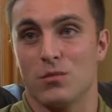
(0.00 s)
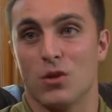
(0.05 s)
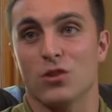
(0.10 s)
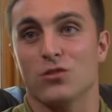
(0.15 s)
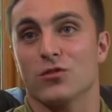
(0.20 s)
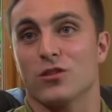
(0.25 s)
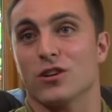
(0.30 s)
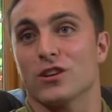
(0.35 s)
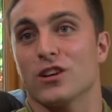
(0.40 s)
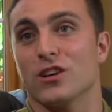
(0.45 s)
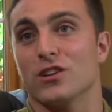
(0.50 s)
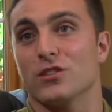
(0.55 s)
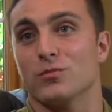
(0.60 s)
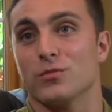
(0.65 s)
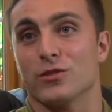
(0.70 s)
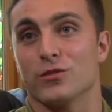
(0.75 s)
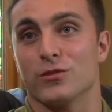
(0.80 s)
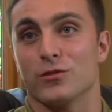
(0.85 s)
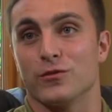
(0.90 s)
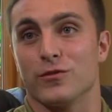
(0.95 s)
most of our
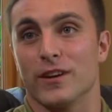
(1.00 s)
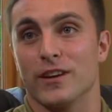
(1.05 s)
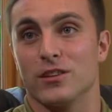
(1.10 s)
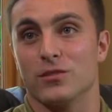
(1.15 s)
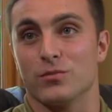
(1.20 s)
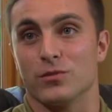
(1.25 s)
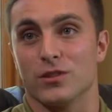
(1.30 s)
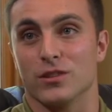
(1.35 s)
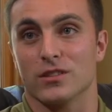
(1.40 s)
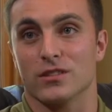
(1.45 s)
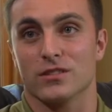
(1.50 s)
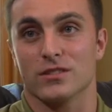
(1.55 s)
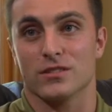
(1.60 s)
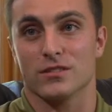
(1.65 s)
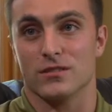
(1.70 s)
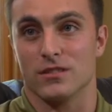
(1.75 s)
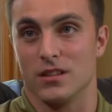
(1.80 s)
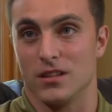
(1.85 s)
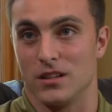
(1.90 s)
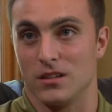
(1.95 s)
customers through Facebook.
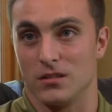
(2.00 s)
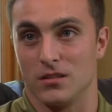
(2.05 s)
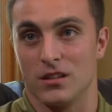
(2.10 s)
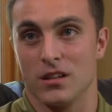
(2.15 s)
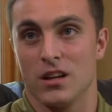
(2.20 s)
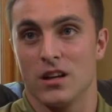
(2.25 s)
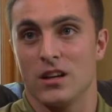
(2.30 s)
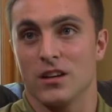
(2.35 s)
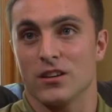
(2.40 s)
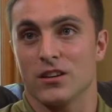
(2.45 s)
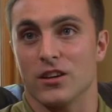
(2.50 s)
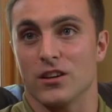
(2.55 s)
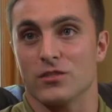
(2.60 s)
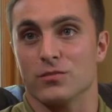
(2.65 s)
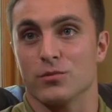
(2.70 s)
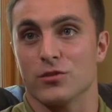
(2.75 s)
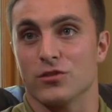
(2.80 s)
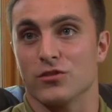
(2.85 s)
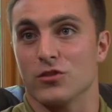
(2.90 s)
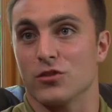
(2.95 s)

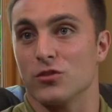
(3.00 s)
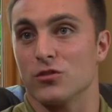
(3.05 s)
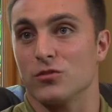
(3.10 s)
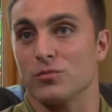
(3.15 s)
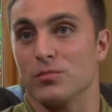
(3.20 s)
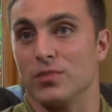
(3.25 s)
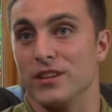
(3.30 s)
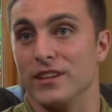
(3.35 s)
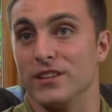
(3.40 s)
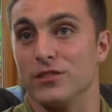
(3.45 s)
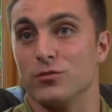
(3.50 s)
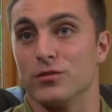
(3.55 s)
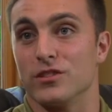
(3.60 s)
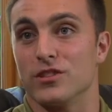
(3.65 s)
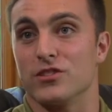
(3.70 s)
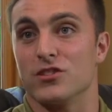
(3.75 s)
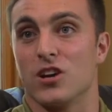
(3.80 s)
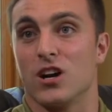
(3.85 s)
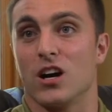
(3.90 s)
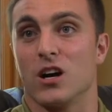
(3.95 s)
Customers are pleased with
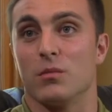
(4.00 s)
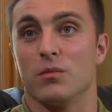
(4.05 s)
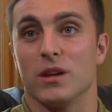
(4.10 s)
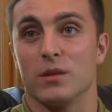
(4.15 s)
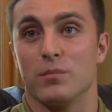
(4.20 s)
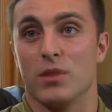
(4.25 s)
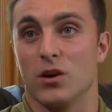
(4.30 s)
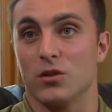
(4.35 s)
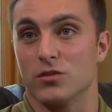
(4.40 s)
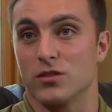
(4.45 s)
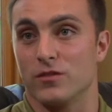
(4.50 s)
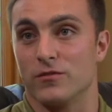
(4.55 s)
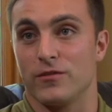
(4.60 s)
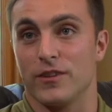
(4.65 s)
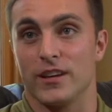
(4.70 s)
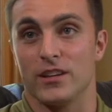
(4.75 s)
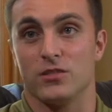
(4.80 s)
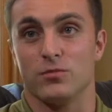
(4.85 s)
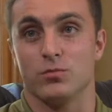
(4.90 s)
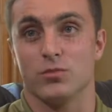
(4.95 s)
the job. They post on
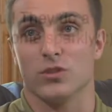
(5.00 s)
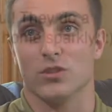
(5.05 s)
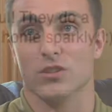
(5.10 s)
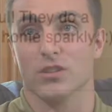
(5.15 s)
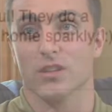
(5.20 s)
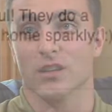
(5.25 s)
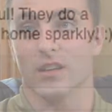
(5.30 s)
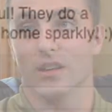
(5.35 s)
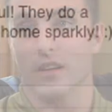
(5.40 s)
Facebook,